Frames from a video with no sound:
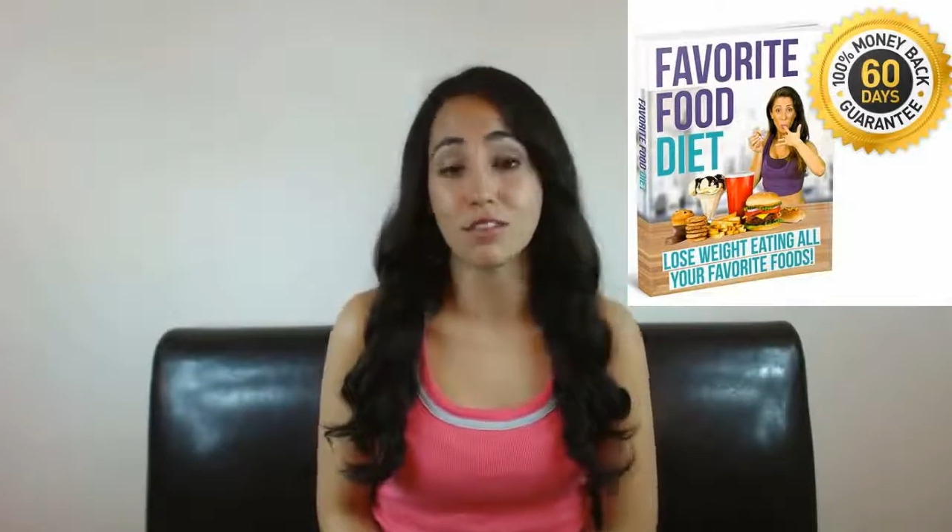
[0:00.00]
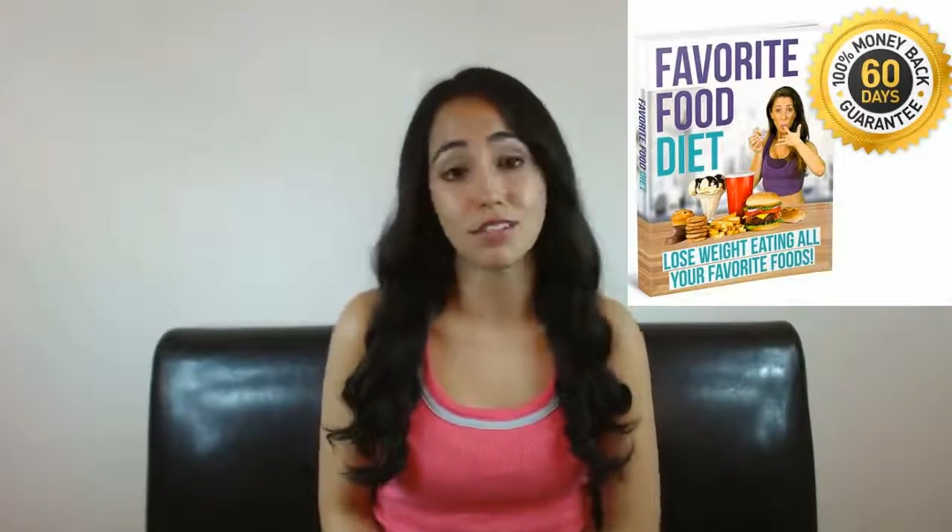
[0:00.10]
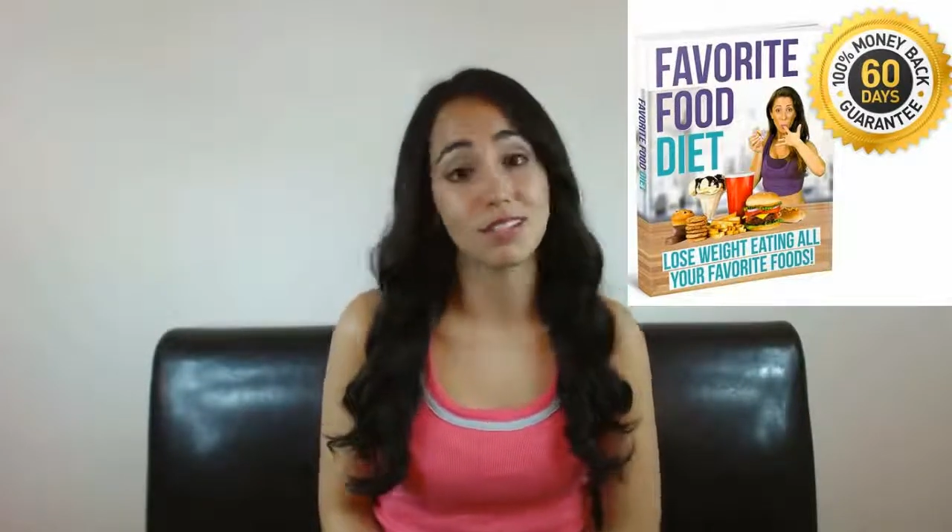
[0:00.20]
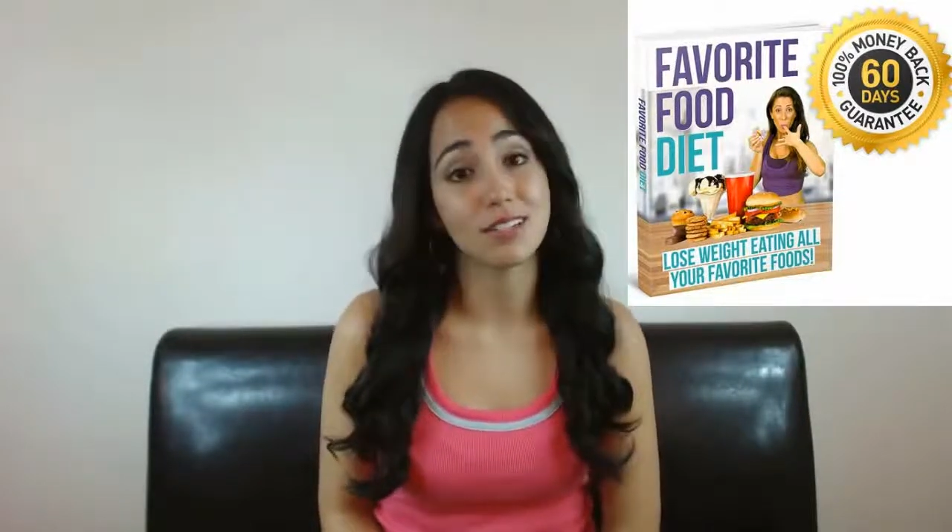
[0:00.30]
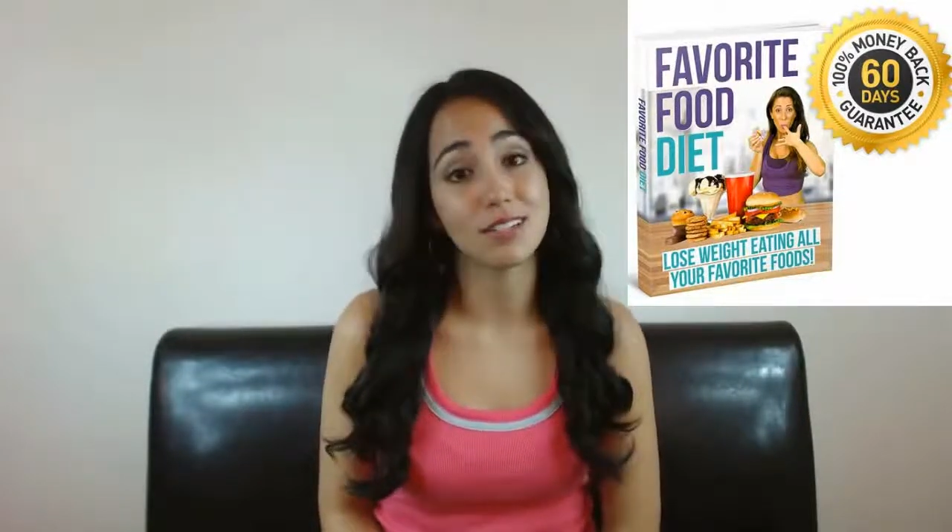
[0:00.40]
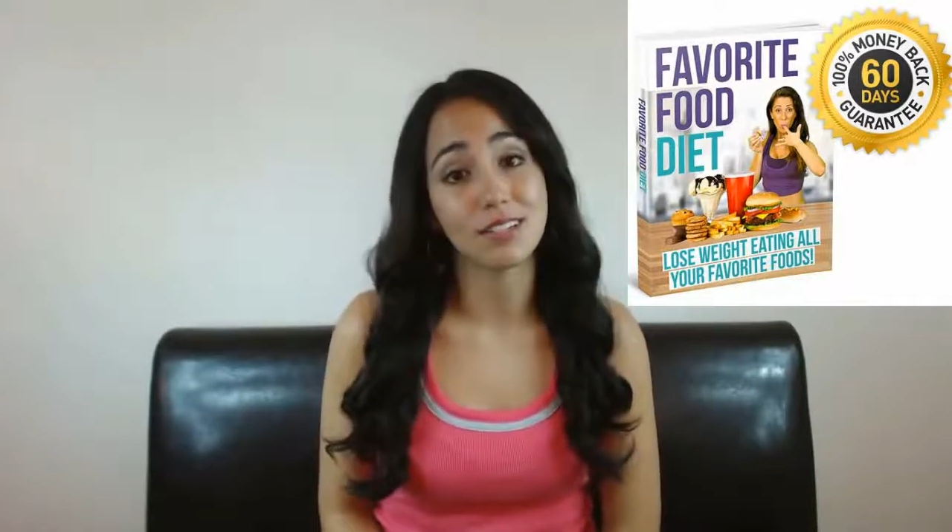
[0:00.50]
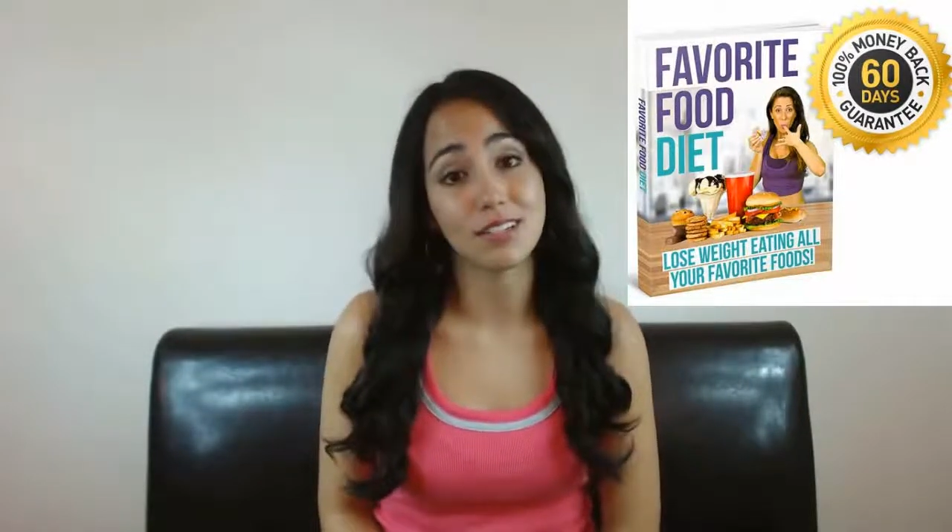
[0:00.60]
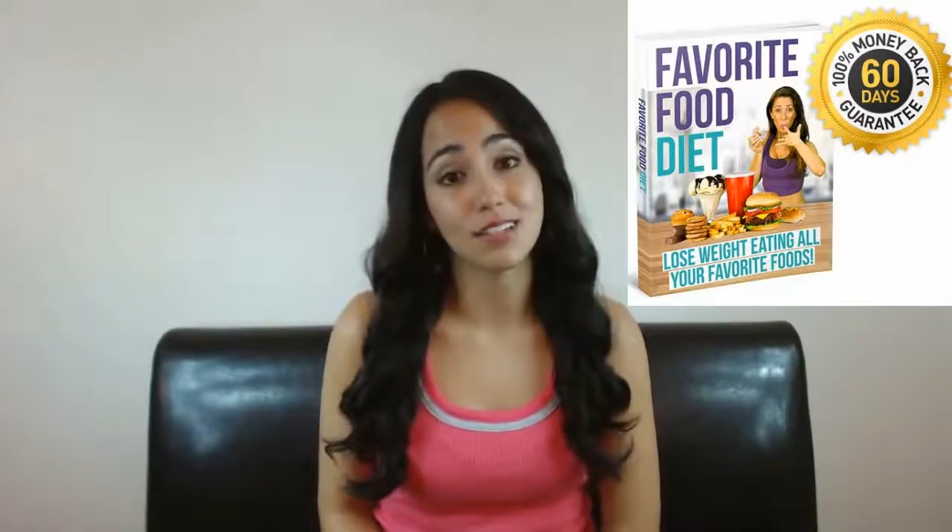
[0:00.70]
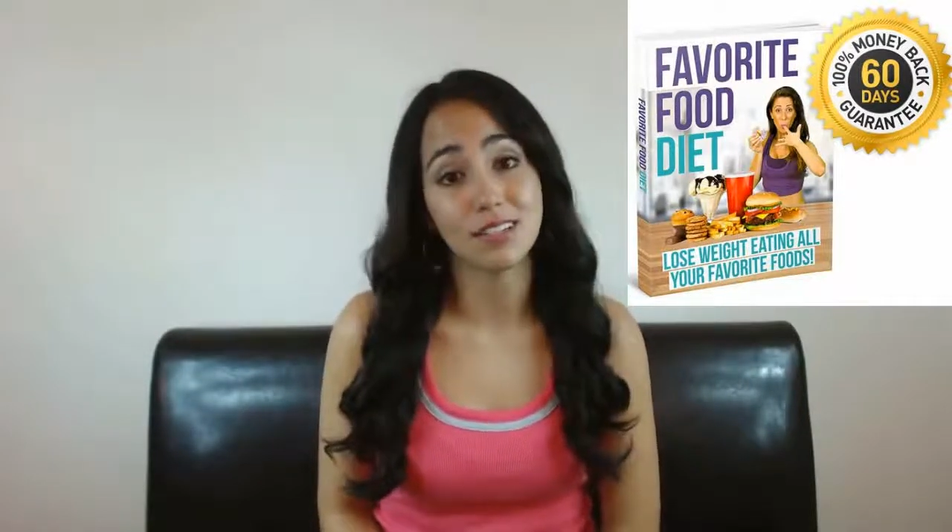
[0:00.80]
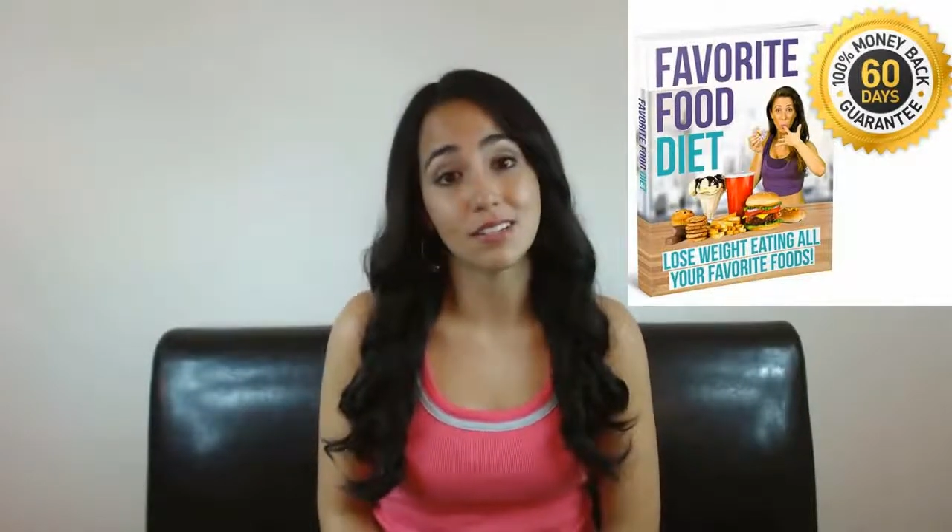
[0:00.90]
obviously doesn't
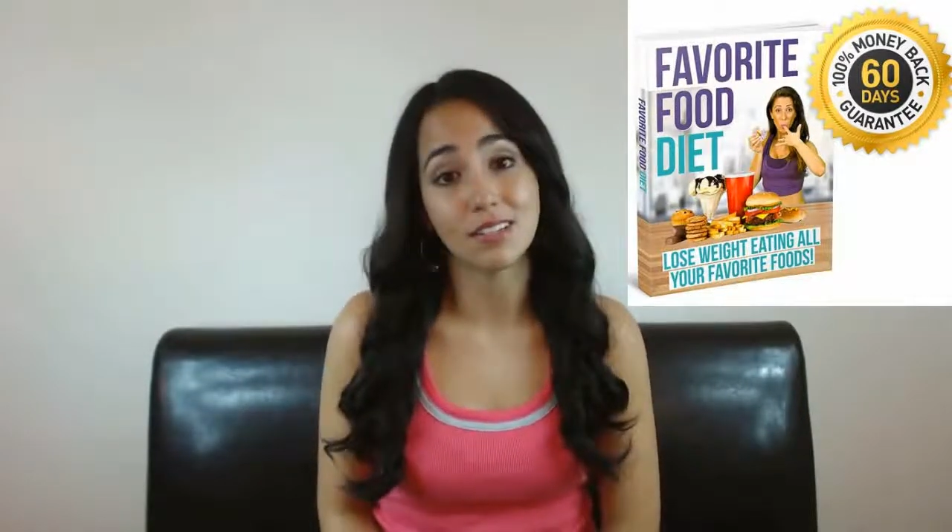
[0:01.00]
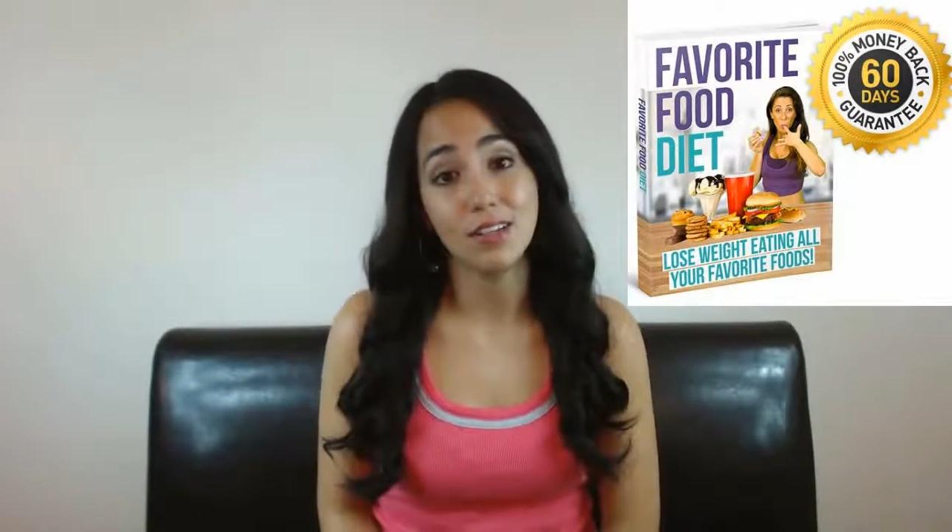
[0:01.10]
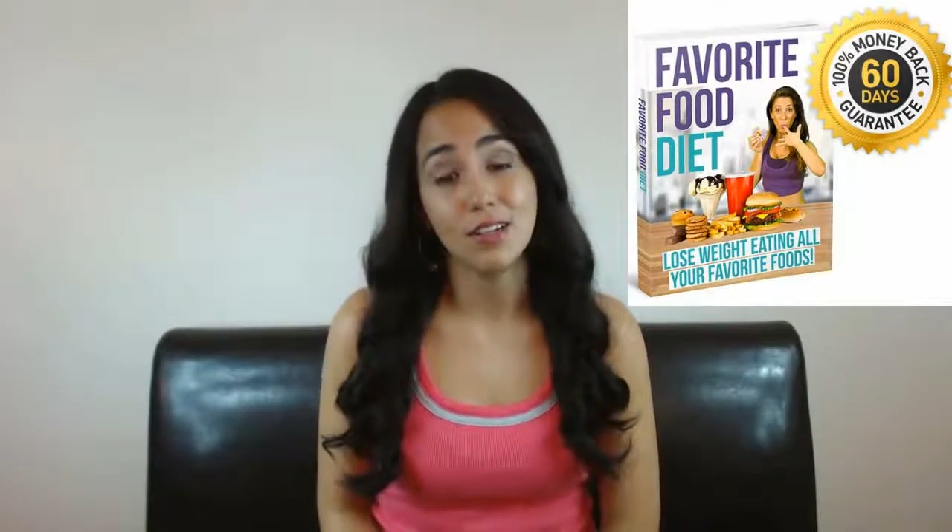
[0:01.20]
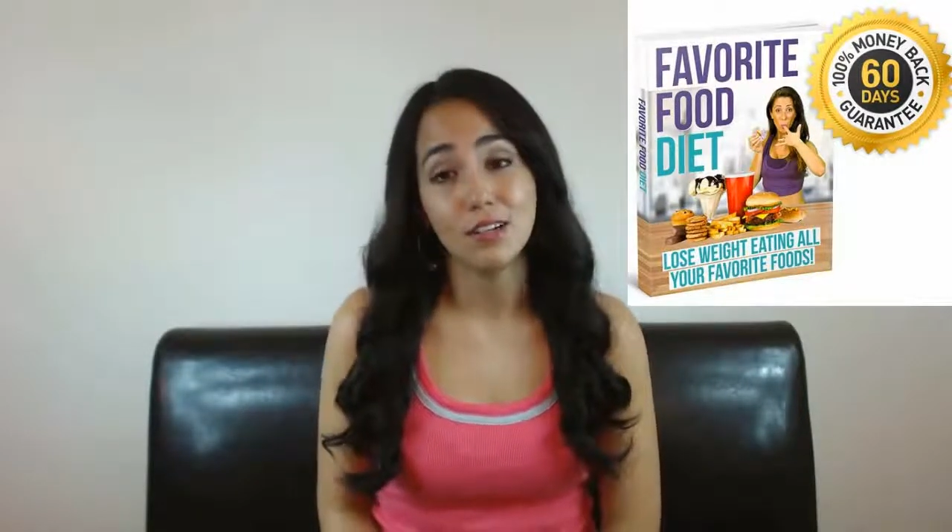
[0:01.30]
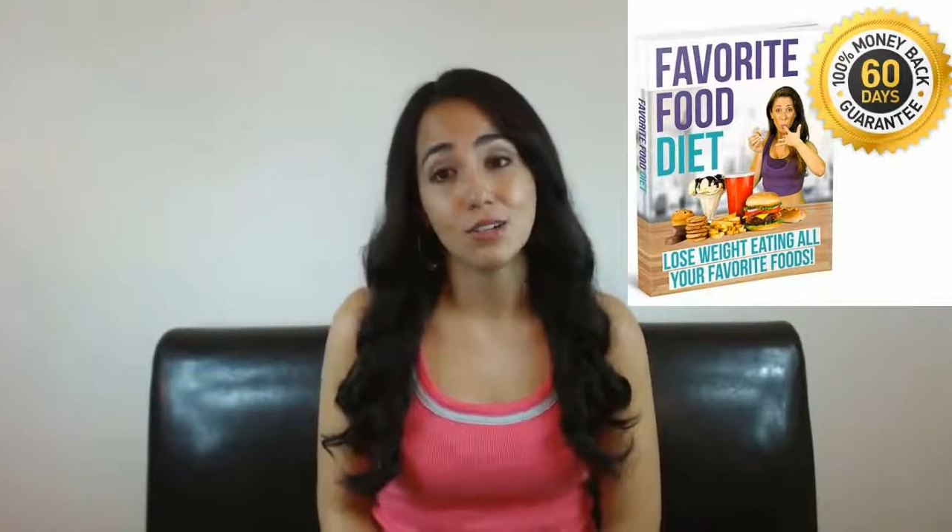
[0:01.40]
exist.